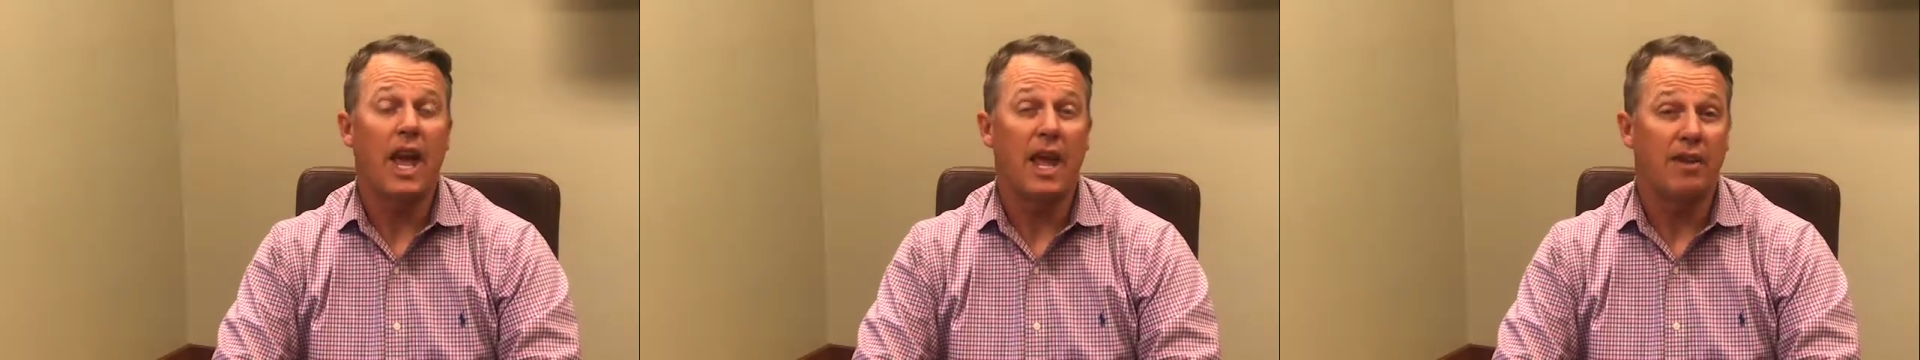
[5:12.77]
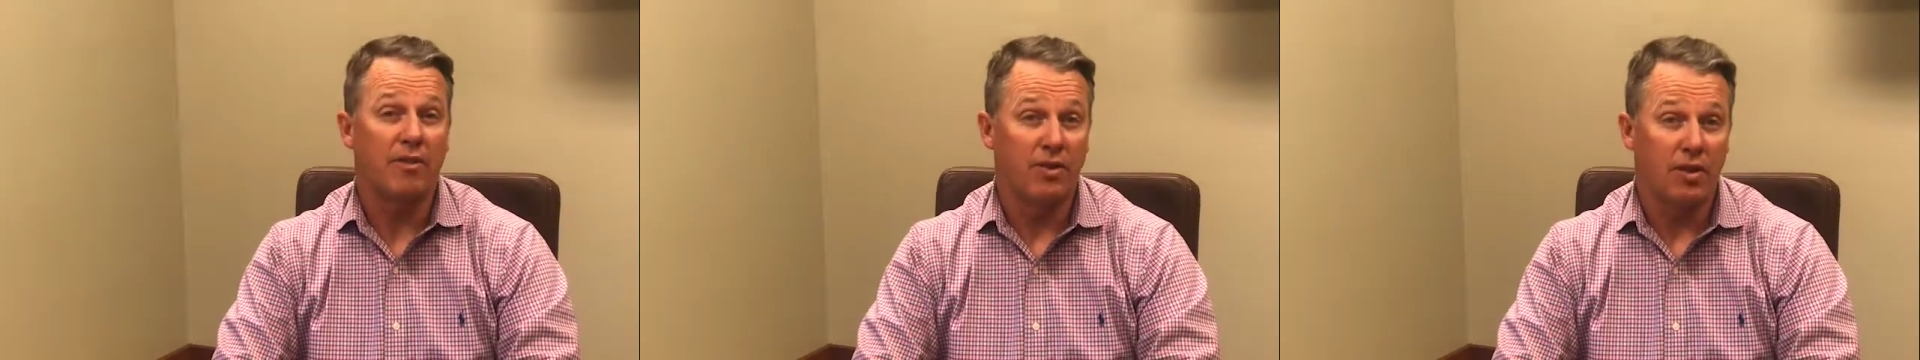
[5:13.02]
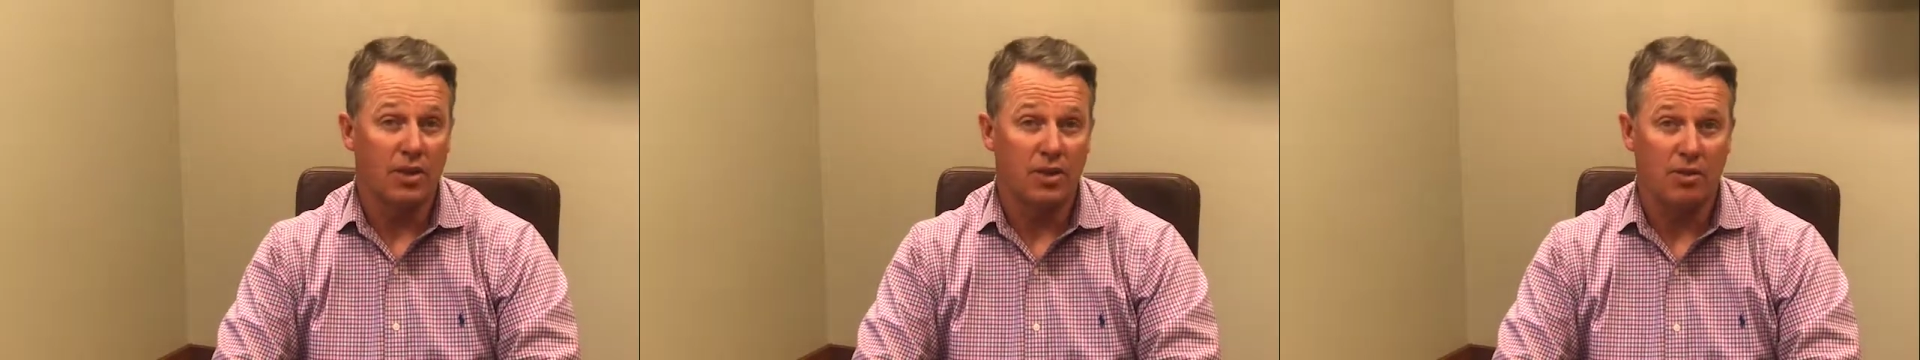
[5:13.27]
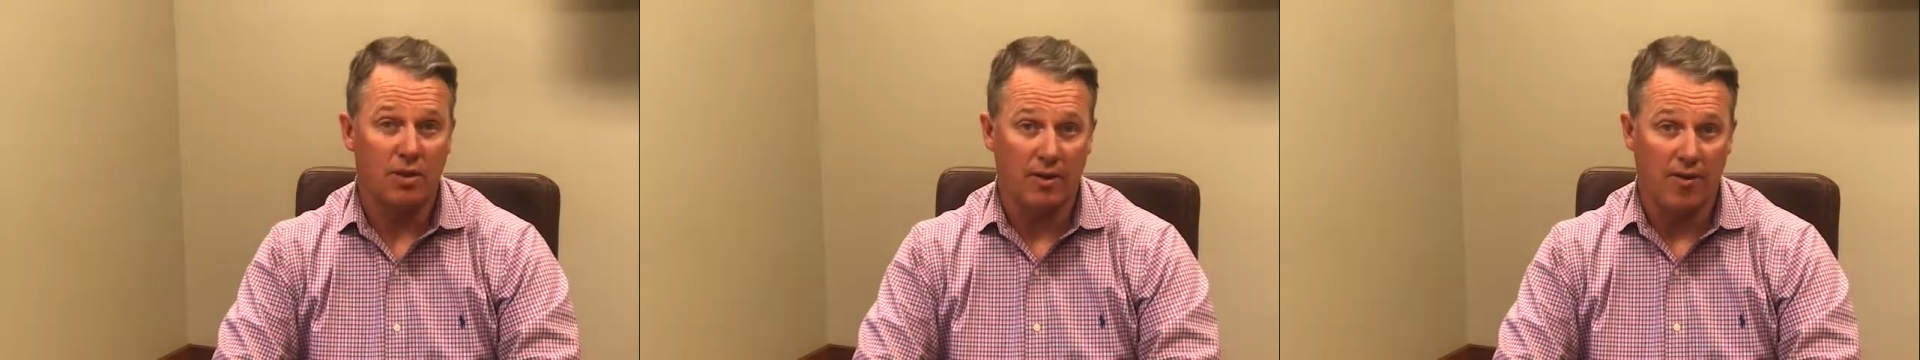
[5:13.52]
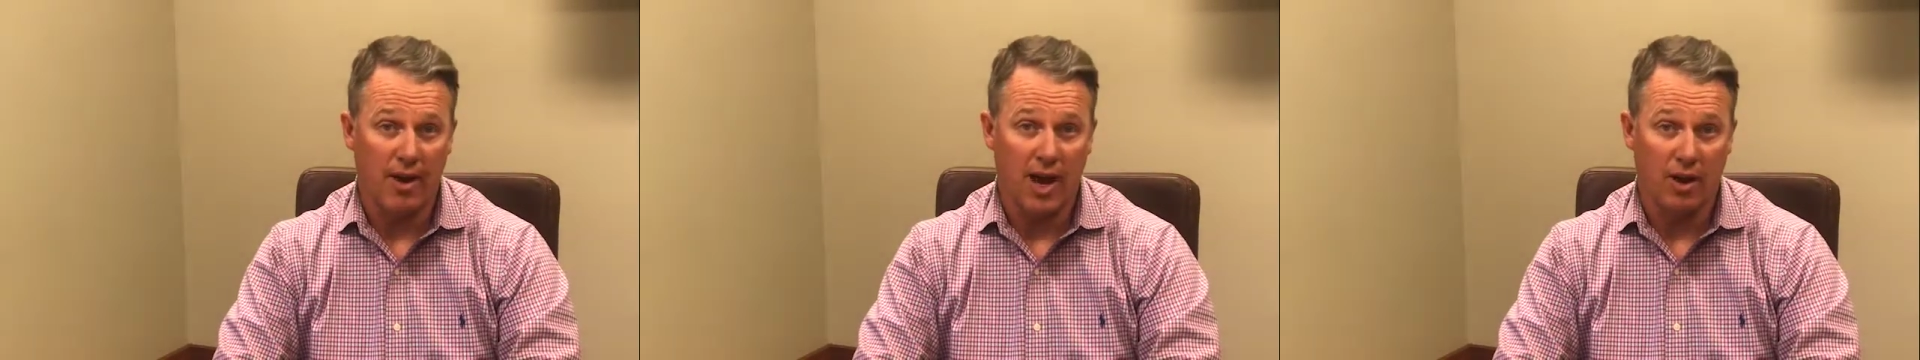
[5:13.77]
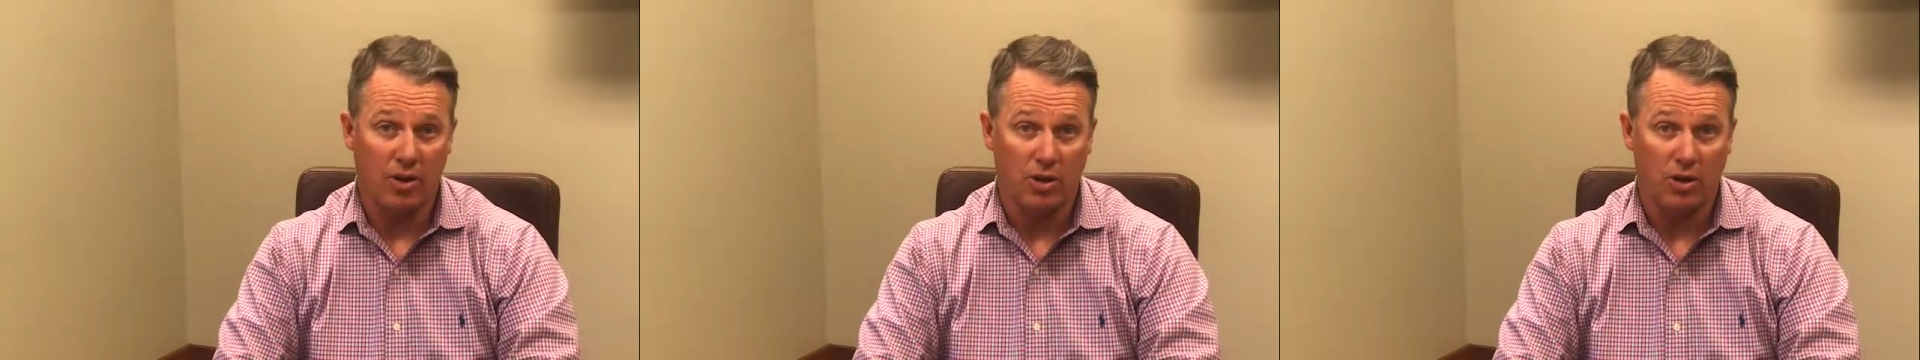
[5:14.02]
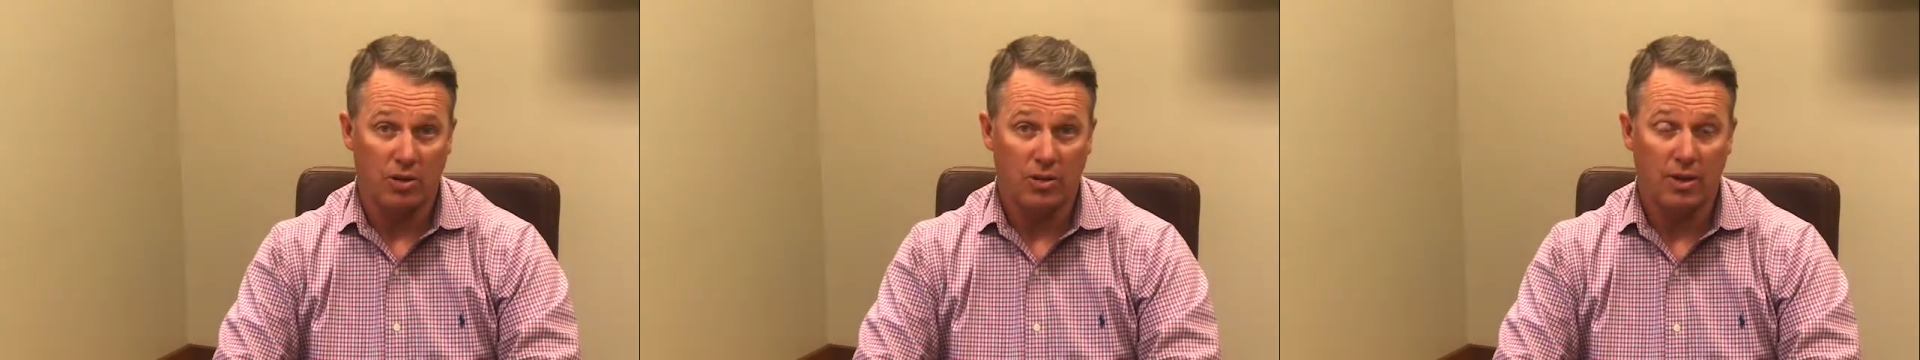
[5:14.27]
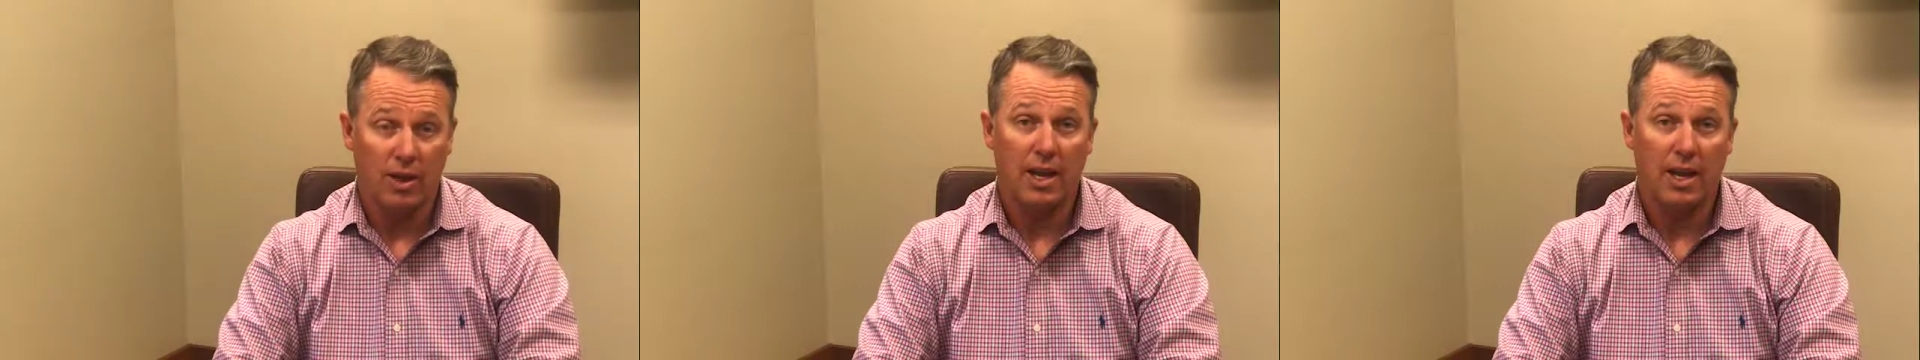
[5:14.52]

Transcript: anniversary value